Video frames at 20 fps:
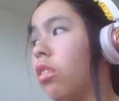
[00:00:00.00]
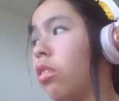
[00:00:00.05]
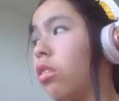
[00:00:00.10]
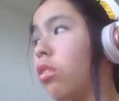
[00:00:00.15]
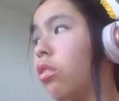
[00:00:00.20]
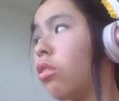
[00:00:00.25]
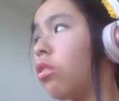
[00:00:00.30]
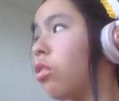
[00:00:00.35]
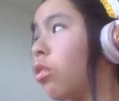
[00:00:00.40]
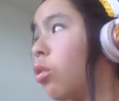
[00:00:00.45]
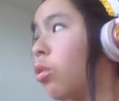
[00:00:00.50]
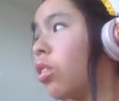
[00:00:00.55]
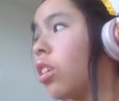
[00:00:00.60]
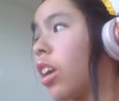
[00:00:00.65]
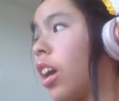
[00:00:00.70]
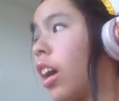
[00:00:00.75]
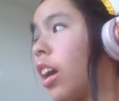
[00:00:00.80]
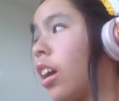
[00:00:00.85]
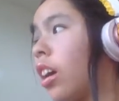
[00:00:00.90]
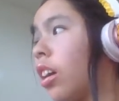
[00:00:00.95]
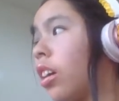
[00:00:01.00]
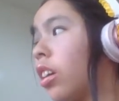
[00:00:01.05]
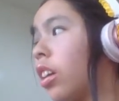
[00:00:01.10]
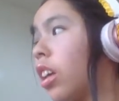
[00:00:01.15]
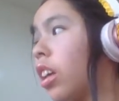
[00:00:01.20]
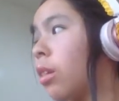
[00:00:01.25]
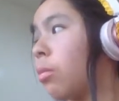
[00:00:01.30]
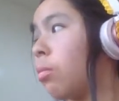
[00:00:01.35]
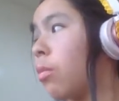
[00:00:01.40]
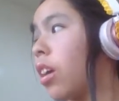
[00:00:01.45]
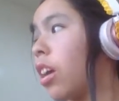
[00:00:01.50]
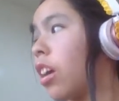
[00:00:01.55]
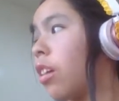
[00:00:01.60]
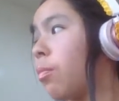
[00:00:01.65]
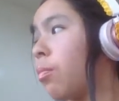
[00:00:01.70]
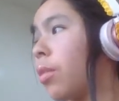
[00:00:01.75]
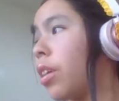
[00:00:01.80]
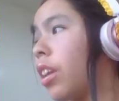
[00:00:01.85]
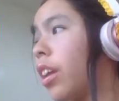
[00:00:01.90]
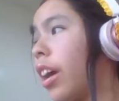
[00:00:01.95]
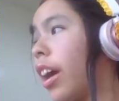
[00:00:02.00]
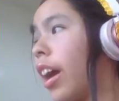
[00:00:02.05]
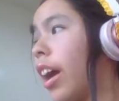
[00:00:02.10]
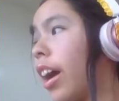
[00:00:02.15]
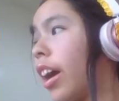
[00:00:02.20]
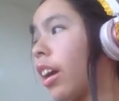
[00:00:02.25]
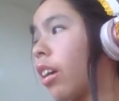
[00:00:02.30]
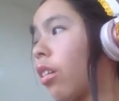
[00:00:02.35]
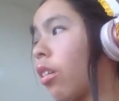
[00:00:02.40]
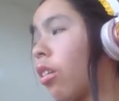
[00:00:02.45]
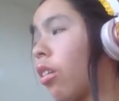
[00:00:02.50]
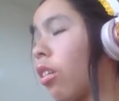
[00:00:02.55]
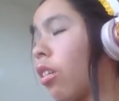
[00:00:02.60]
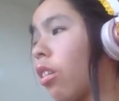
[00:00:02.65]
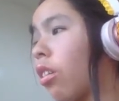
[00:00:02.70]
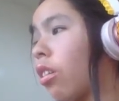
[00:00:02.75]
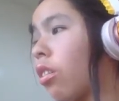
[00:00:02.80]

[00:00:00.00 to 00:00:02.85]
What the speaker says: So yeah, he may have been a hacker.